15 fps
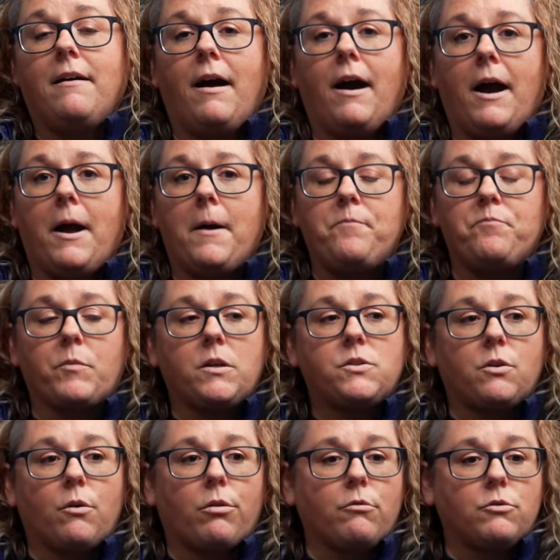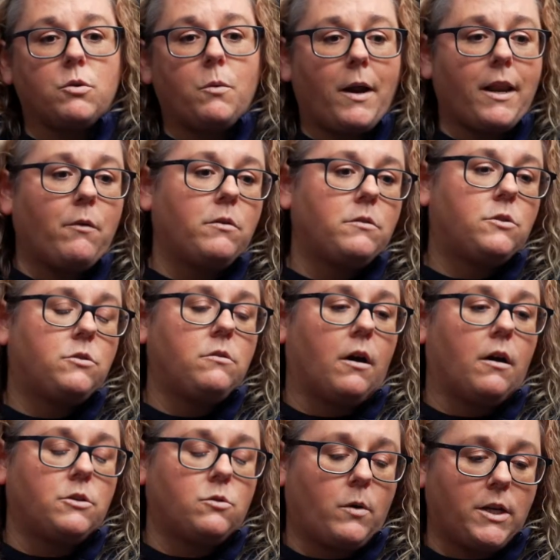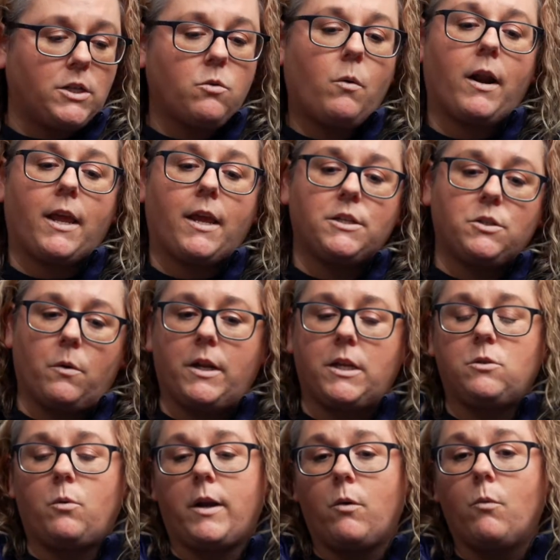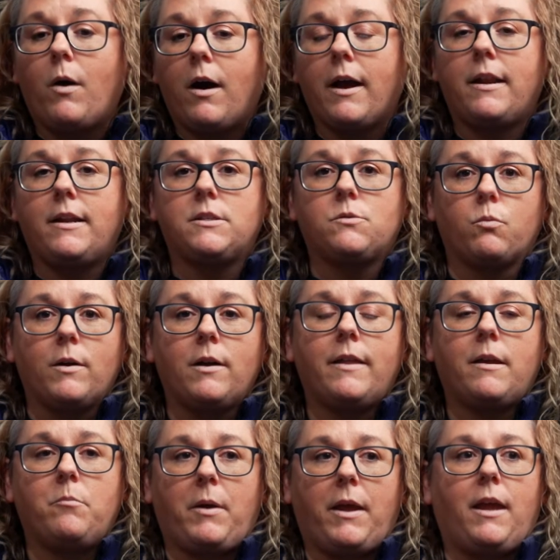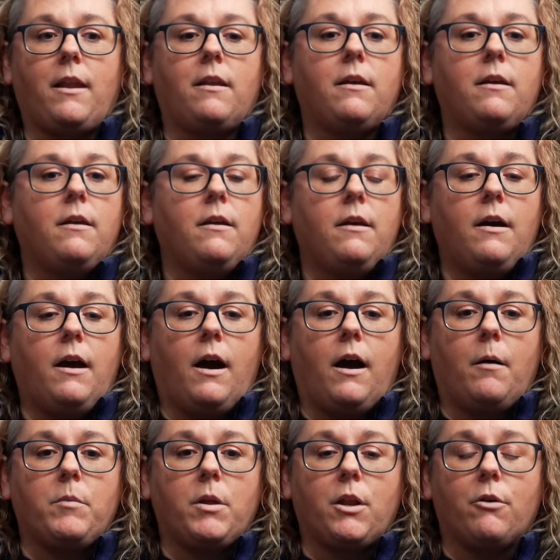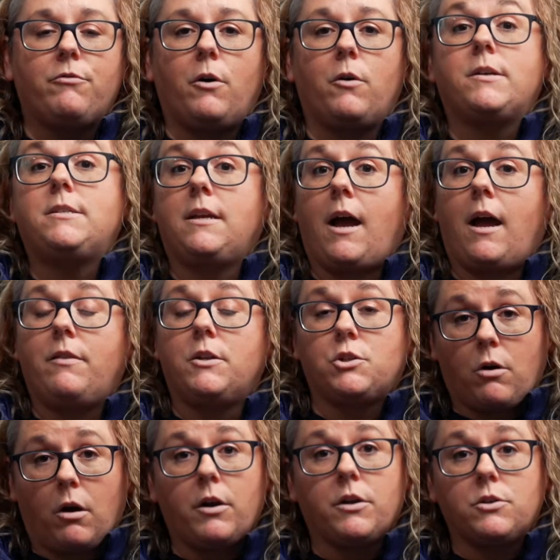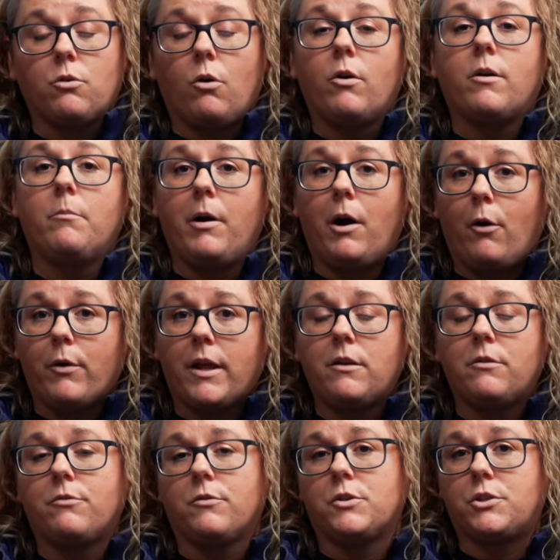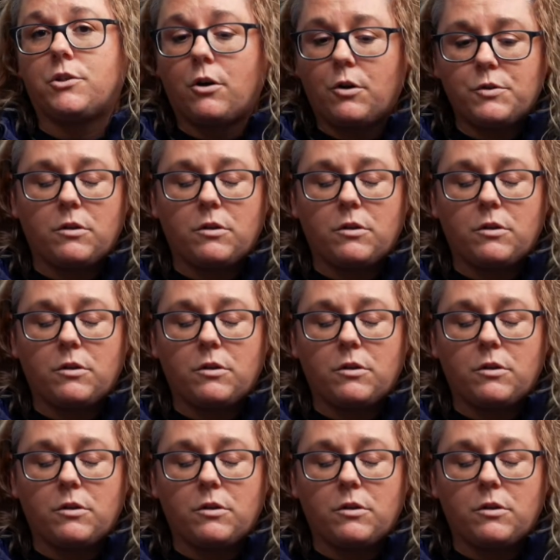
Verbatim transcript: Um, so through 20, uh, 2020, 2021, it's really been, um, you know, focusing on the trunk control component for sure.